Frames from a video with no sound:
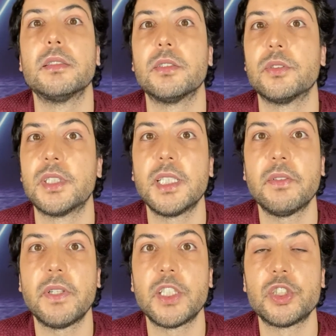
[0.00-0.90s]
So take
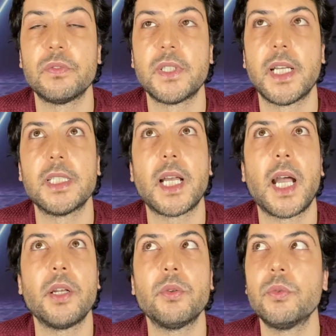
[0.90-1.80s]
advantage of that.
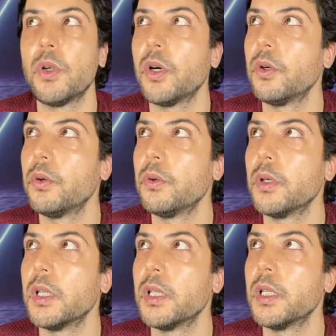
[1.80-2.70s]
I don't know
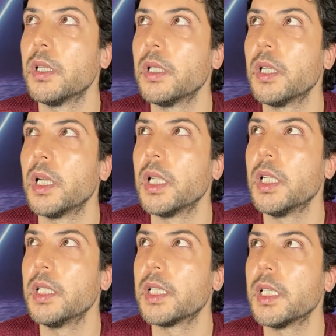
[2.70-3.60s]

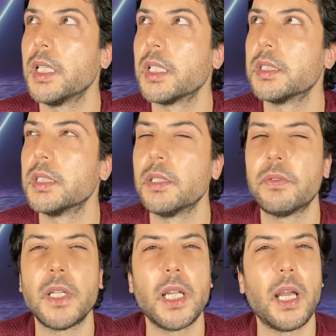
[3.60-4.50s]
in Nylon if
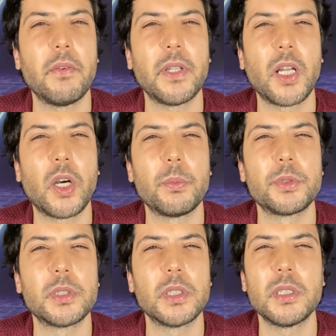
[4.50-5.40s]
they have that
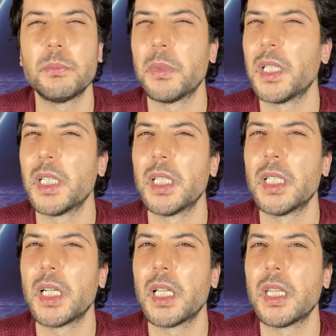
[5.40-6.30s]
option,
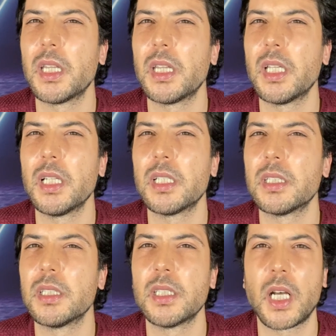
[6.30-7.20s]
but I think
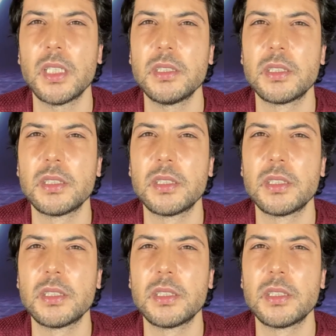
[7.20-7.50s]
not.